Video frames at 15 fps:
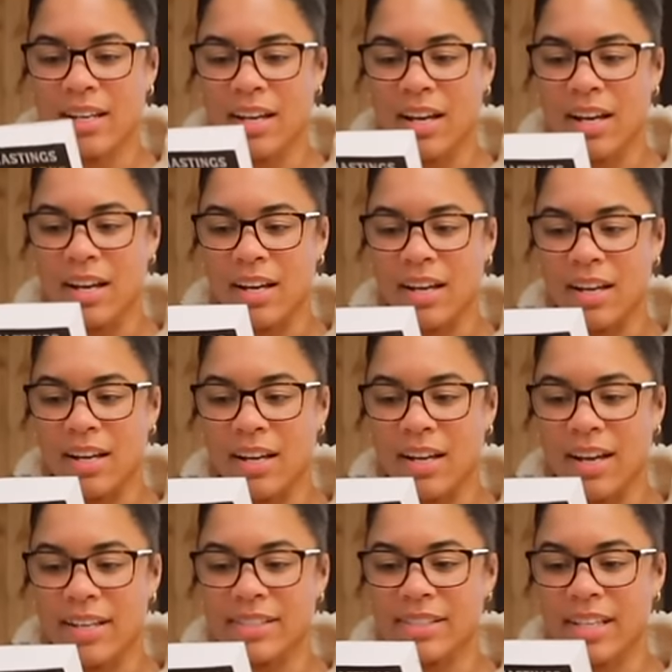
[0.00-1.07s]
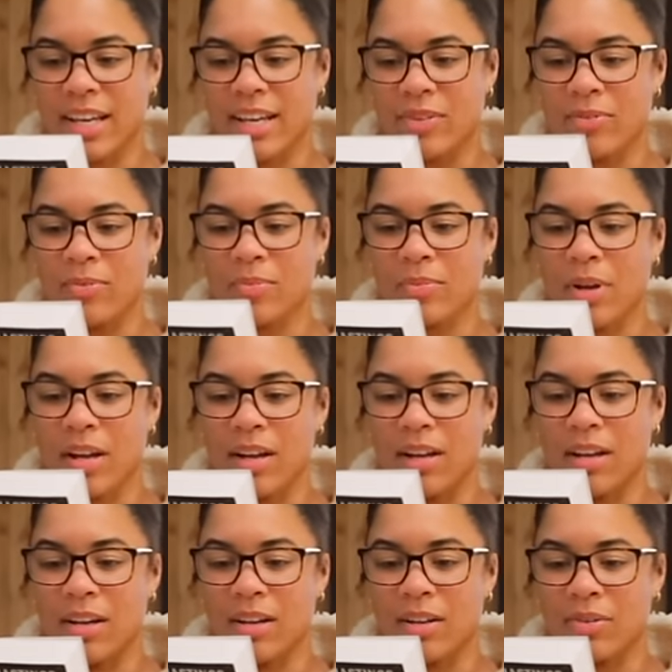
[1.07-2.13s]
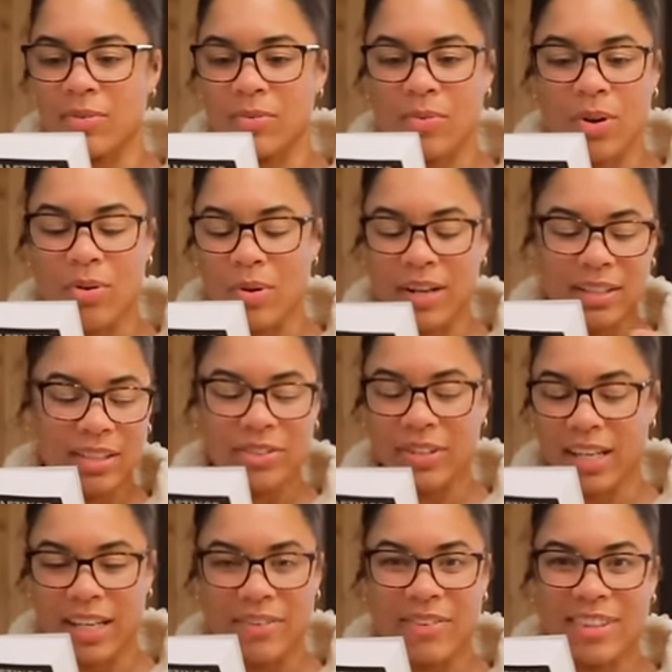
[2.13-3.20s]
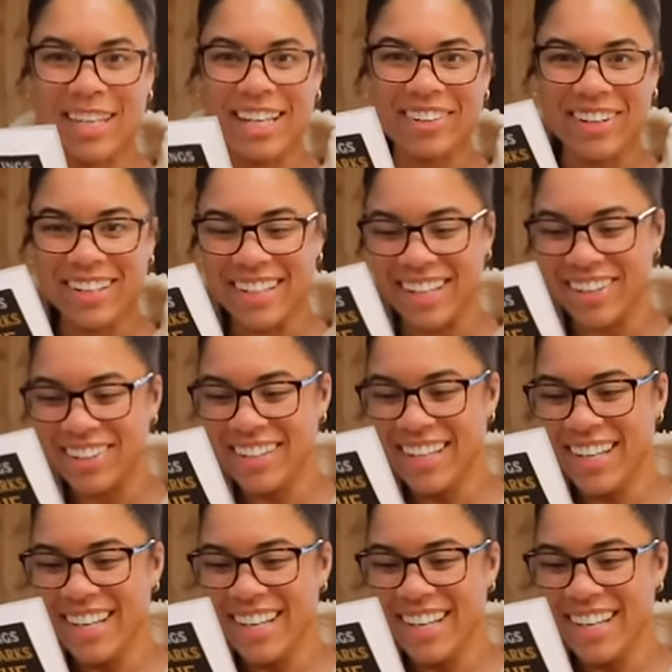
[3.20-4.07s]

uh, I said, uh, whoa, I literally can't even think right now.